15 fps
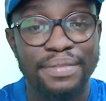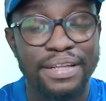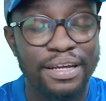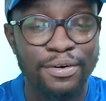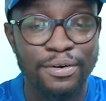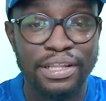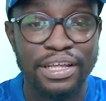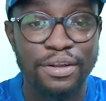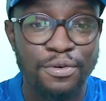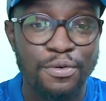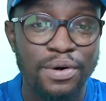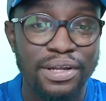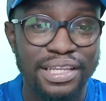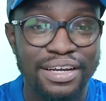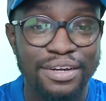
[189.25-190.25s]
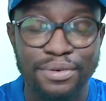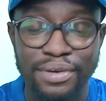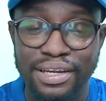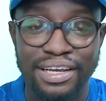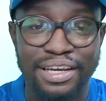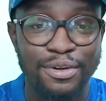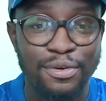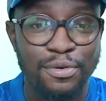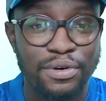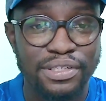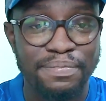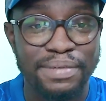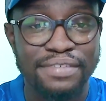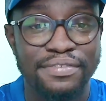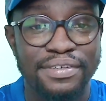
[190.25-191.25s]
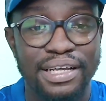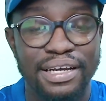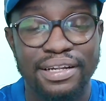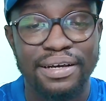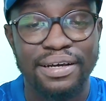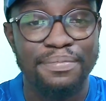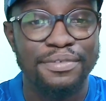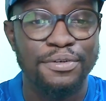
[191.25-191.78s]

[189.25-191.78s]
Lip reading: They know what they are doing. They are doing what's best for the club.